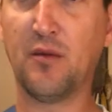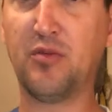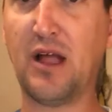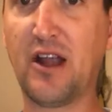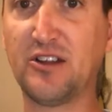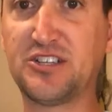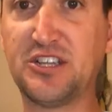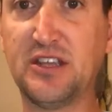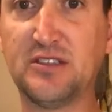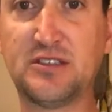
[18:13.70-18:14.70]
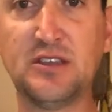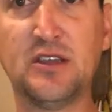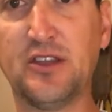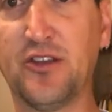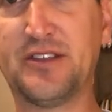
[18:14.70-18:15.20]
the plier sheaths,
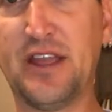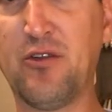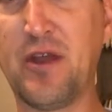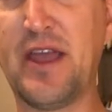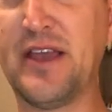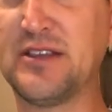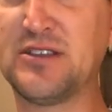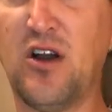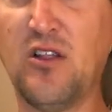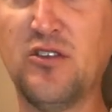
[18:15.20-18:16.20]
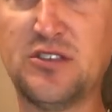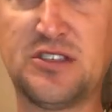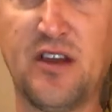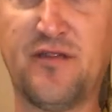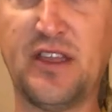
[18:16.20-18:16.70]
your D-rings, all those
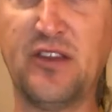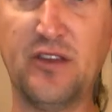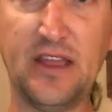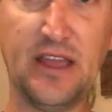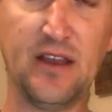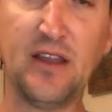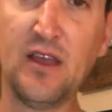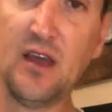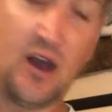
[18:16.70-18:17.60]
stuff that you need